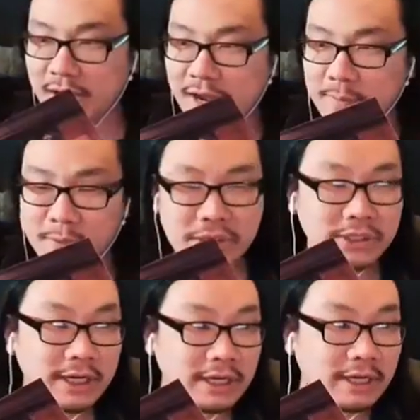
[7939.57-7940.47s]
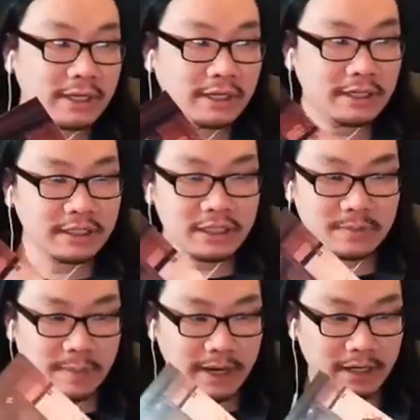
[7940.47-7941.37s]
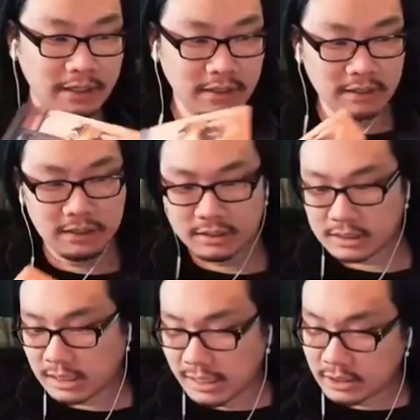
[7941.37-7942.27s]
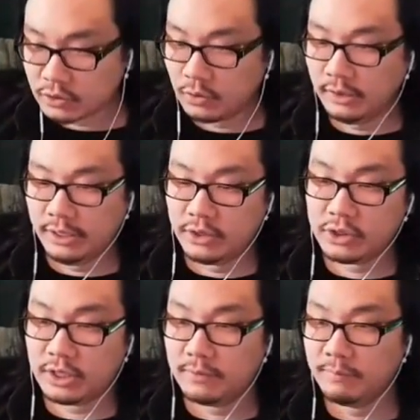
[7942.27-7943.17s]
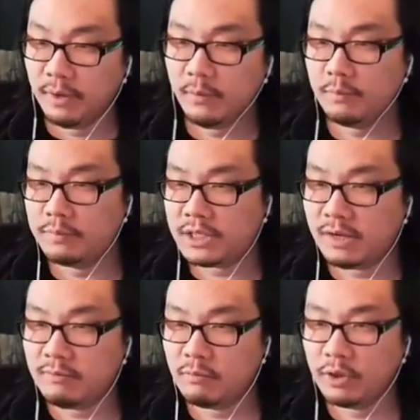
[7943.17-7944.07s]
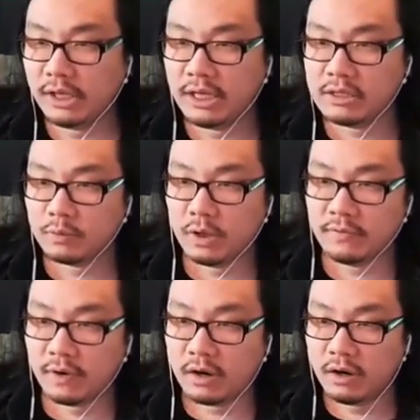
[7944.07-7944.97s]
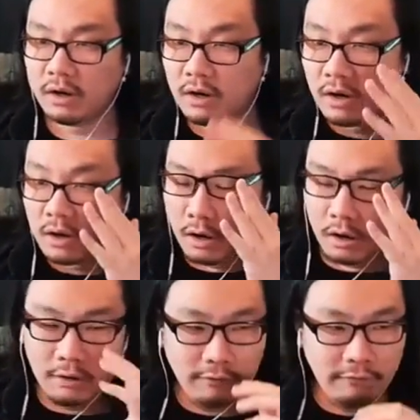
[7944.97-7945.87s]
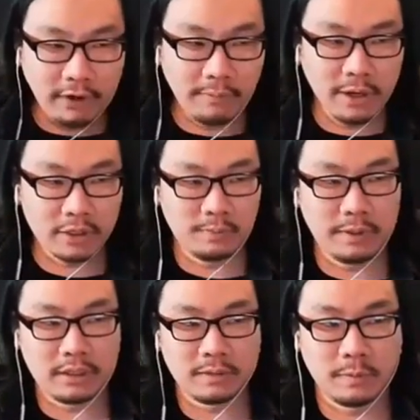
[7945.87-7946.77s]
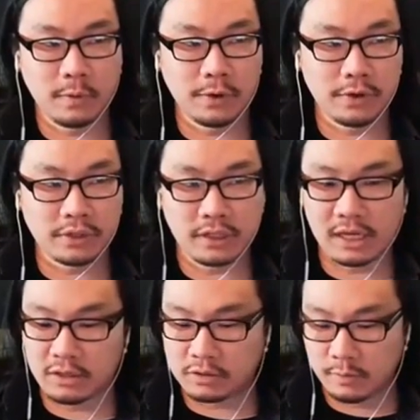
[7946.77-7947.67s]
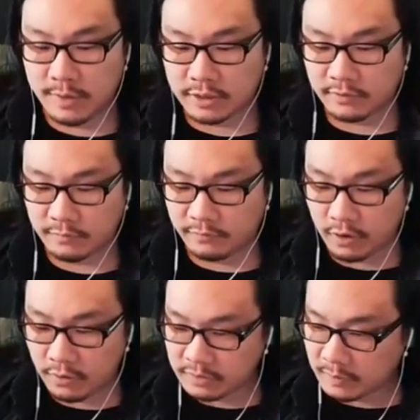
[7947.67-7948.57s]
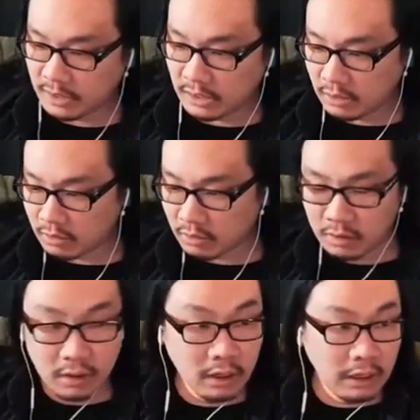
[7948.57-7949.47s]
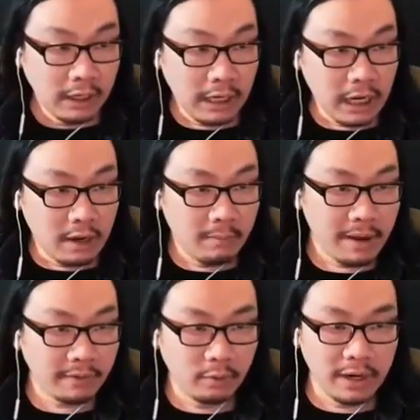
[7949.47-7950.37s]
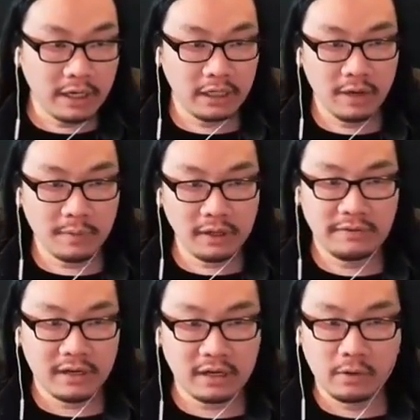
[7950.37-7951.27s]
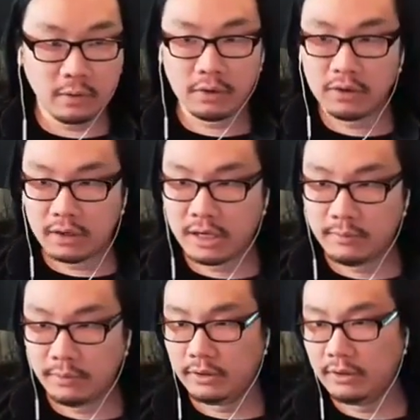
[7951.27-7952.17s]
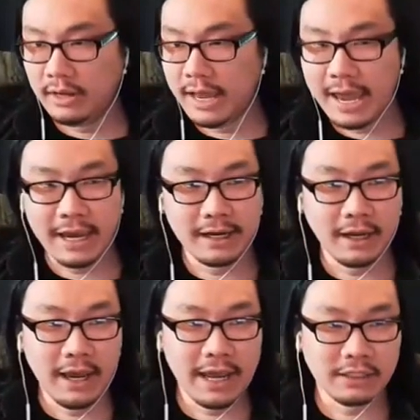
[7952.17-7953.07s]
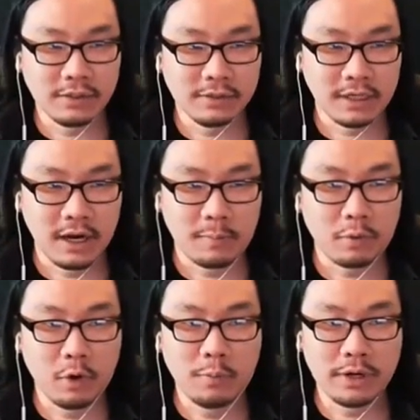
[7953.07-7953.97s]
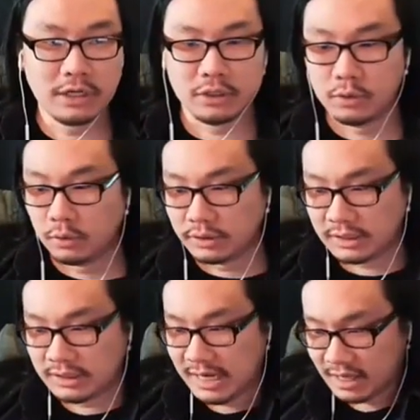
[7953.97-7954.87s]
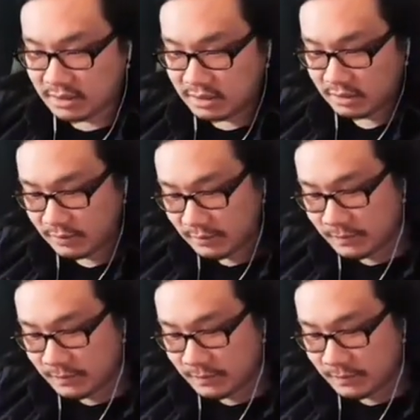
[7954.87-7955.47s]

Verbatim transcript: I appreciate it, despite the slight troll energy. But Tim really is one of our our very much big supporters, and thank you so much for, for always being here. Um, I'm going to write in the upper left-hand corner. I will add, as you said, appropriate doodles and text.